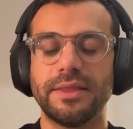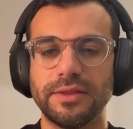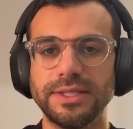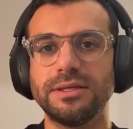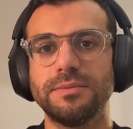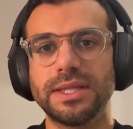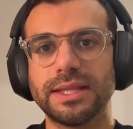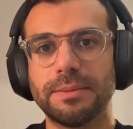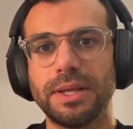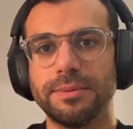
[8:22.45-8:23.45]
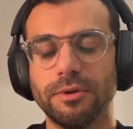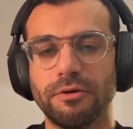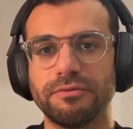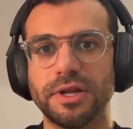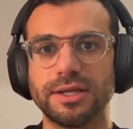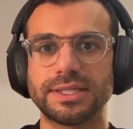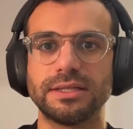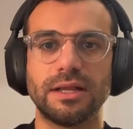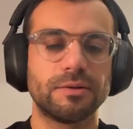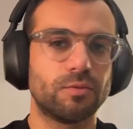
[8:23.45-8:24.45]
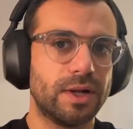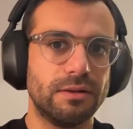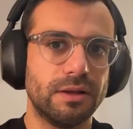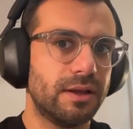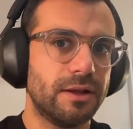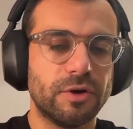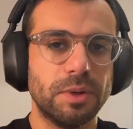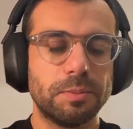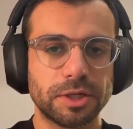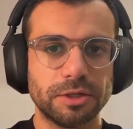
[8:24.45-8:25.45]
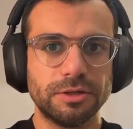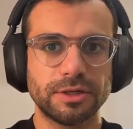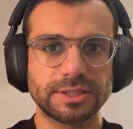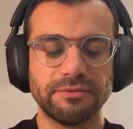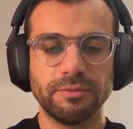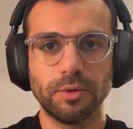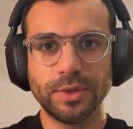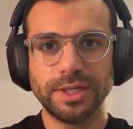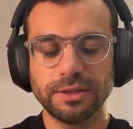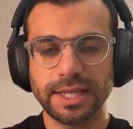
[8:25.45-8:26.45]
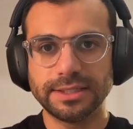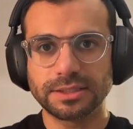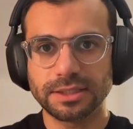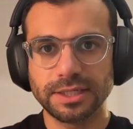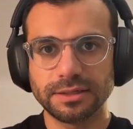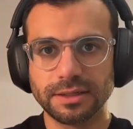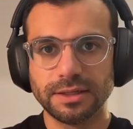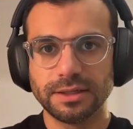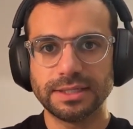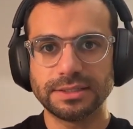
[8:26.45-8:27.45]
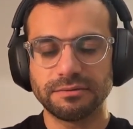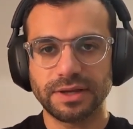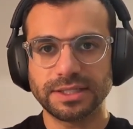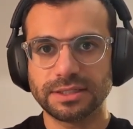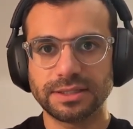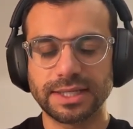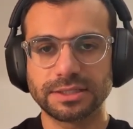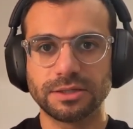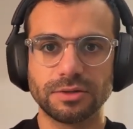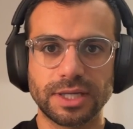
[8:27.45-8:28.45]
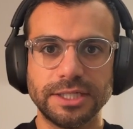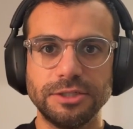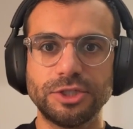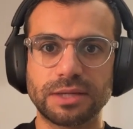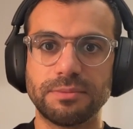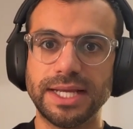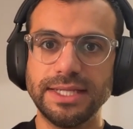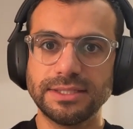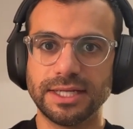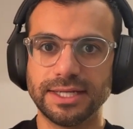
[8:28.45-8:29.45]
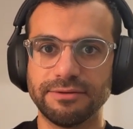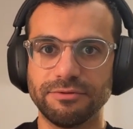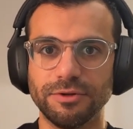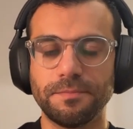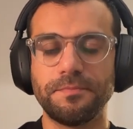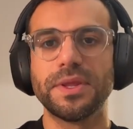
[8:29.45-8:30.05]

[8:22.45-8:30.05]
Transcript: Now, this is something that people often ask. They're like, well, I've got my blood glucose level, but we know that insulin is affecting that. So can you check my insulin level?